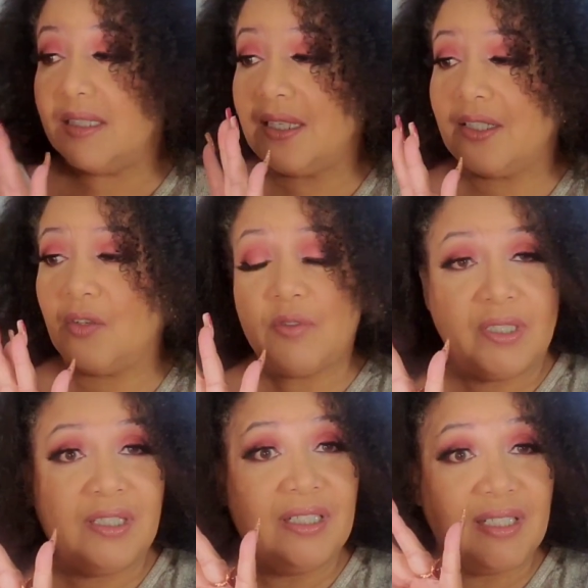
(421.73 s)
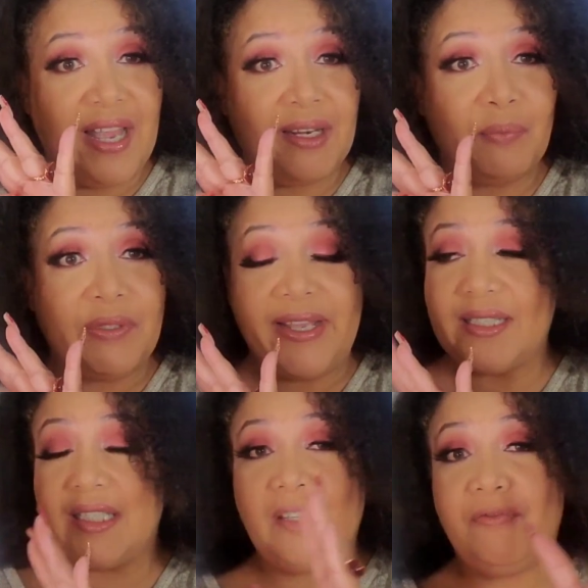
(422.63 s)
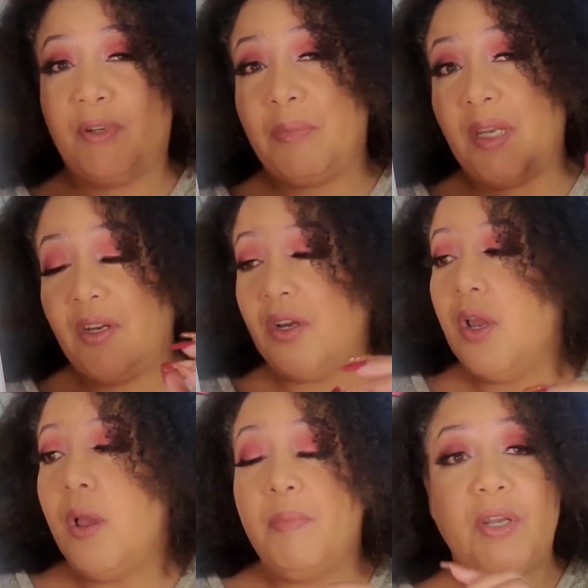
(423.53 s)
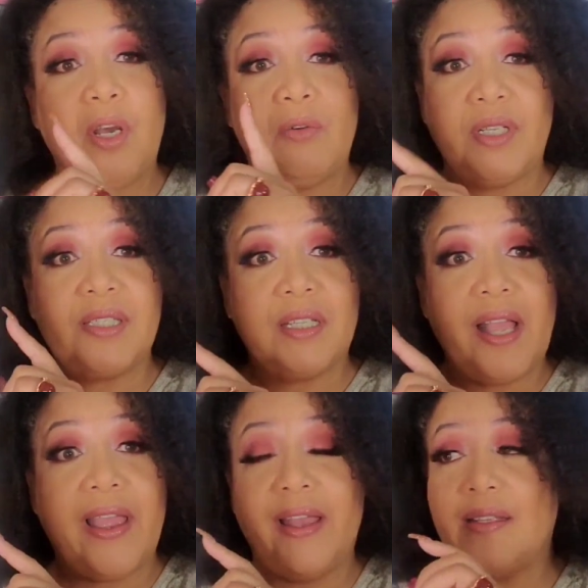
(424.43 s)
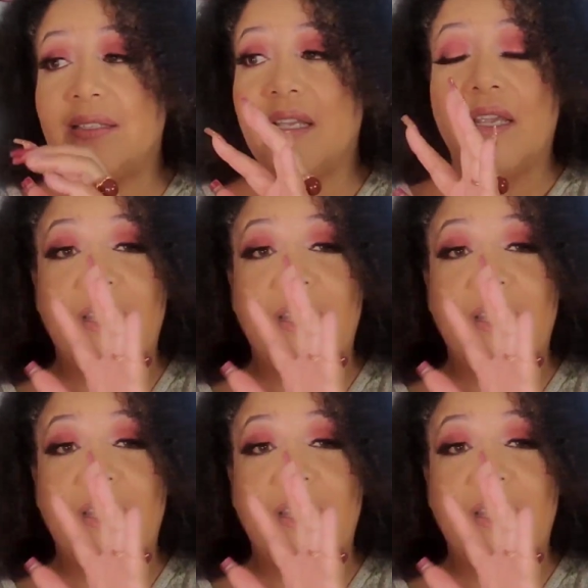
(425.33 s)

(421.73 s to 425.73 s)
because I know it looked kind of plasticky from here, but no, it's glass.